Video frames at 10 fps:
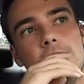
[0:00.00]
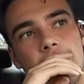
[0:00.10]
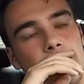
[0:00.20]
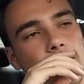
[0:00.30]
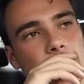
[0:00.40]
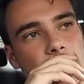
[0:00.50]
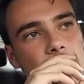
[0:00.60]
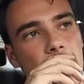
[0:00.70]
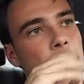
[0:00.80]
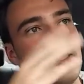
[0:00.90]

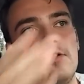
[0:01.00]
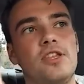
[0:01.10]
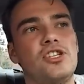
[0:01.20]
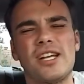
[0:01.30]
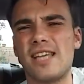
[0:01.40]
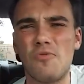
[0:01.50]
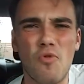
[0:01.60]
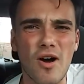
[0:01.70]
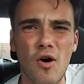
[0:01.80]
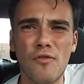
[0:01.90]
I mean, the Jets had
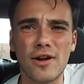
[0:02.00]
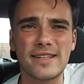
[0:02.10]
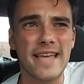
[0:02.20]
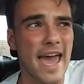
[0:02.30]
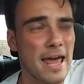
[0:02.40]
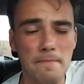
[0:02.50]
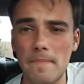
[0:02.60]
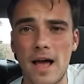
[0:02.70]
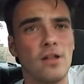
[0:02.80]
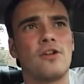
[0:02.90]
what? Over 10
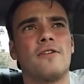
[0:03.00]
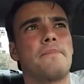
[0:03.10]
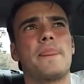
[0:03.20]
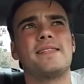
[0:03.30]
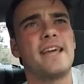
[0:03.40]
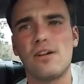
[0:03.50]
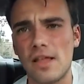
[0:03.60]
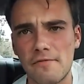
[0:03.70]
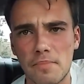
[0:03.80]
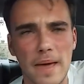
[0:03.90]
or
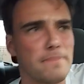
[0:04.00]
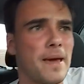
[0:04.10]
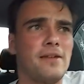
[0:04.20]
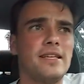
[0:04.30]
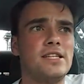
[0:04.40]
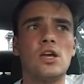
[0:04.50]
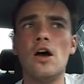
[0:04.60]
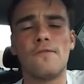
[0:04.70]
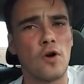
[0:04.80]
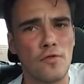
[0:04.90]
11 penalties
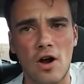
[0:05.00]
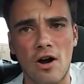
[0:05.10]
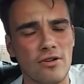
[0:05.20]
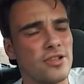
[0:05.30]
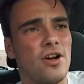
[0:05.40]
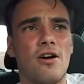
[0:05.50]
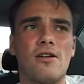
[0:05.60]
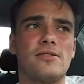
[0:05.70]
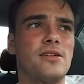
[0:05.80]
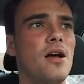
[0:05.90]
for over 100
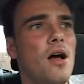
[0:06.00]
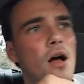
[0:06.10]
yards.